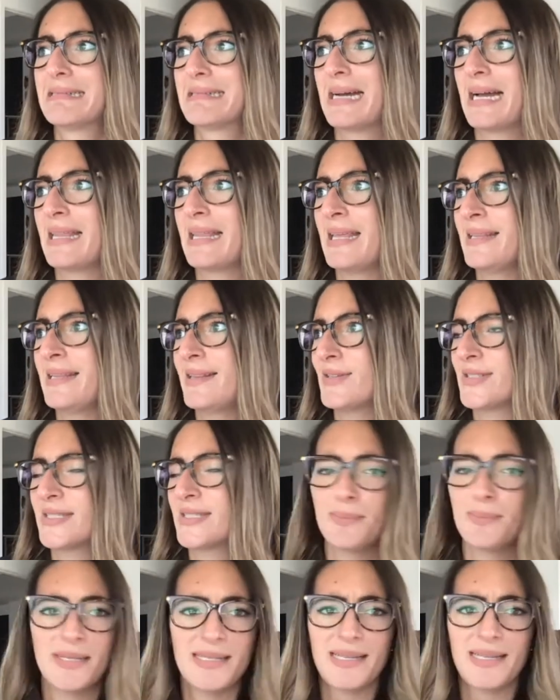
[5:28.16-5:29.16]
I think there's
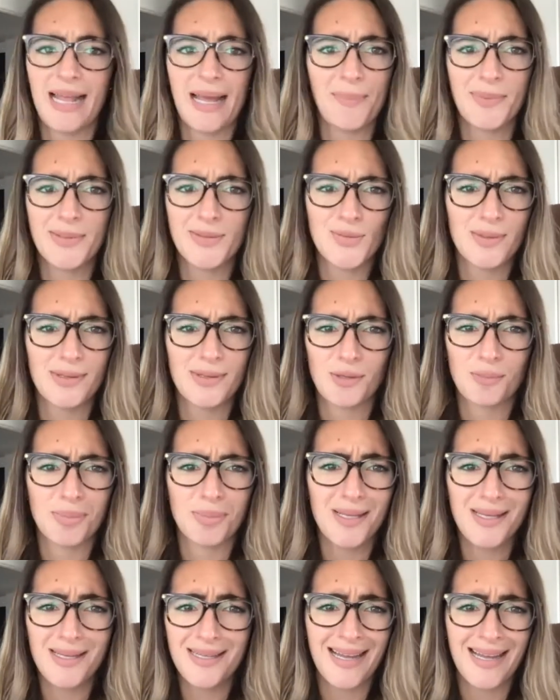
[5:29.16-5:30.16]
something that happens with your
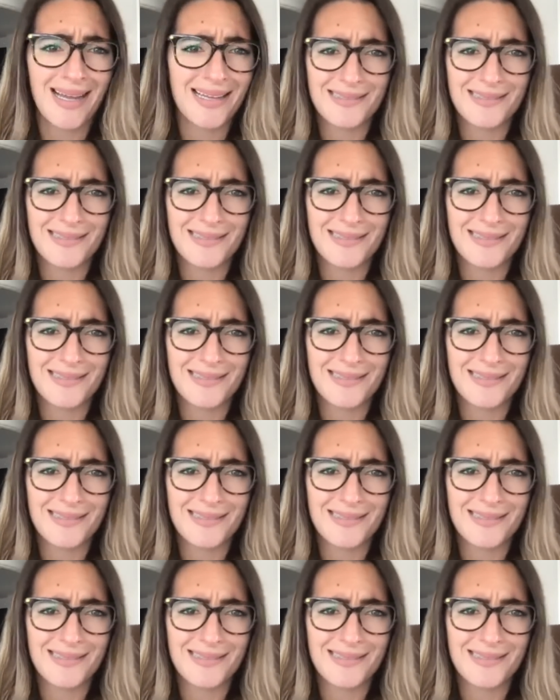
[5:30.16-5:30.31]
blood.